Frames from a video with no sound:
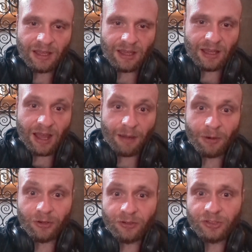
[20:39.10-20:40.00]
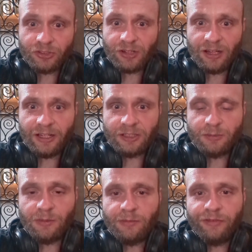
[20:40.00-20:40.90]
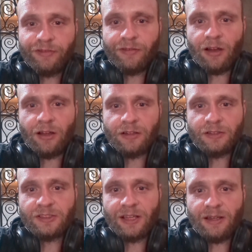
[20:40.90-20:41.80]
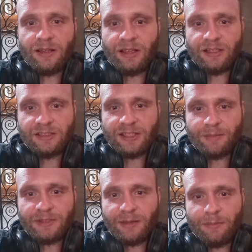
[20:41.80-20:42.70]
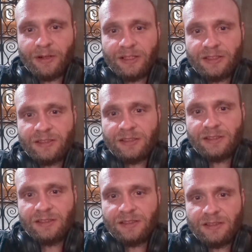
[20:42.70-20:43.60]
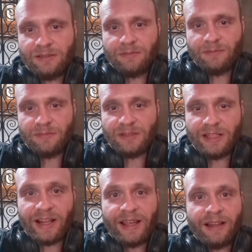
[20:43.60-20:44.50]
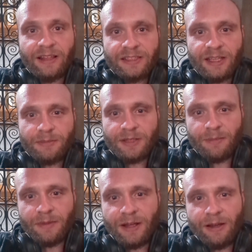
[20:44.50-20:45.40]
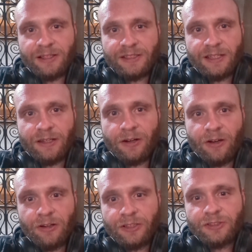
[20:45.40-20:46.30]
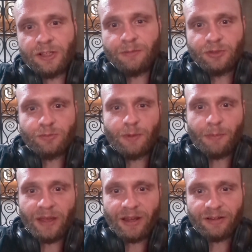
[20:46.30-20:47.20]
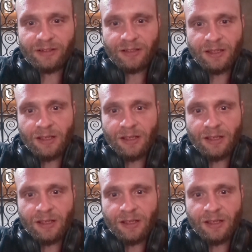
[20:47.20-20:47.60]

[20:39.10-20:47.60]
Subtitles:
I'm on hunger strike next month in September. It's nearly September night, it's the end of August, so I'm just preparing.